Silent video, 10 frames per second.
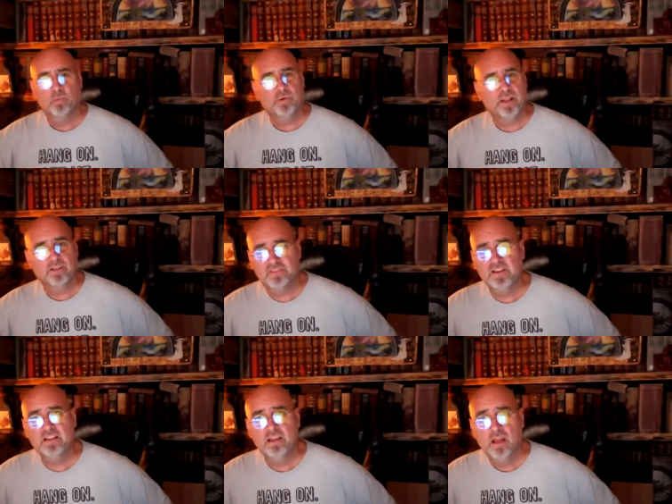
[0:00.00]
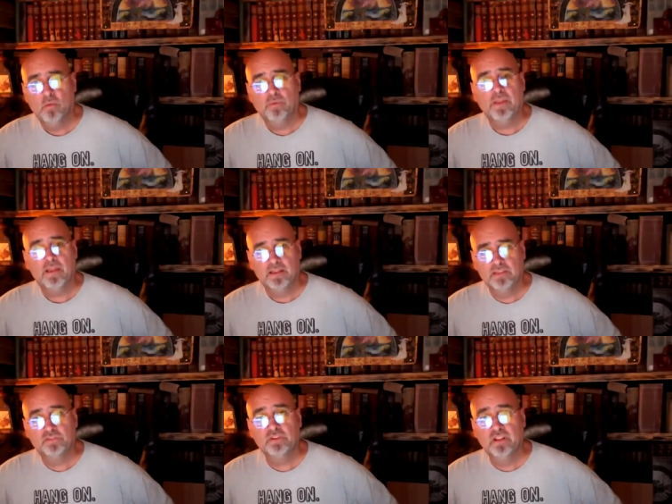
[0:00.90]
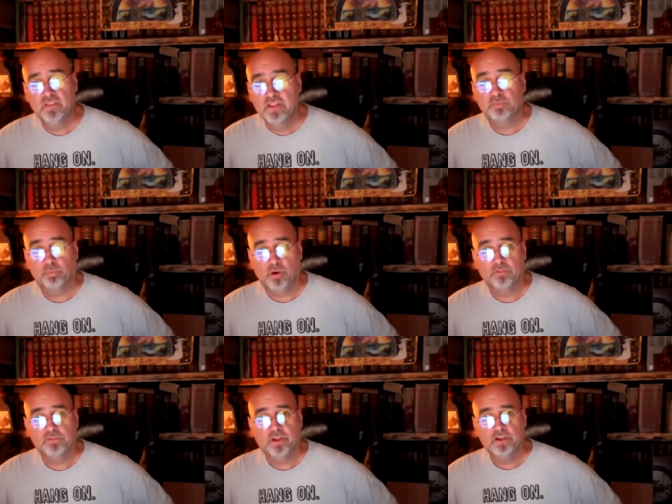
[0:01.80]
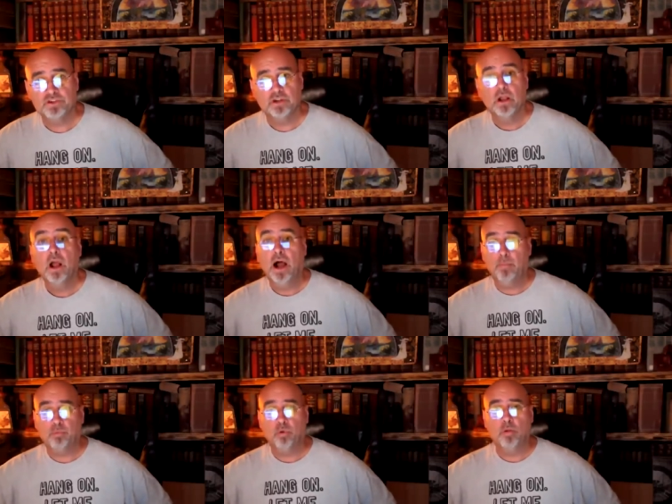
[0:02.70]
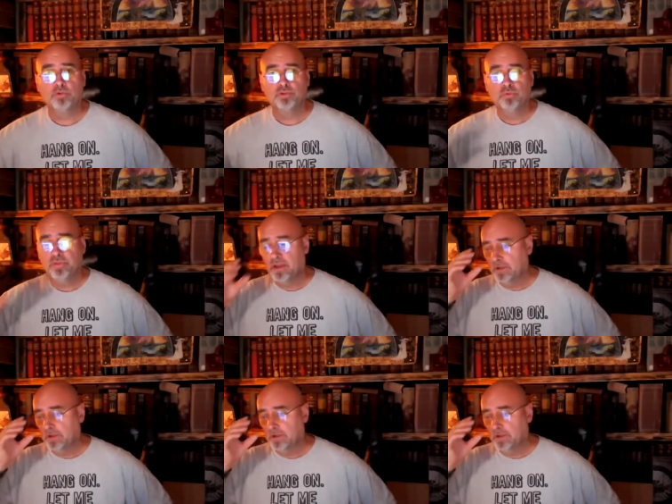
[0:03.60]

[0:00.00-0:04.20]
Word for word: when they see, when they listen to this presentation. I promise you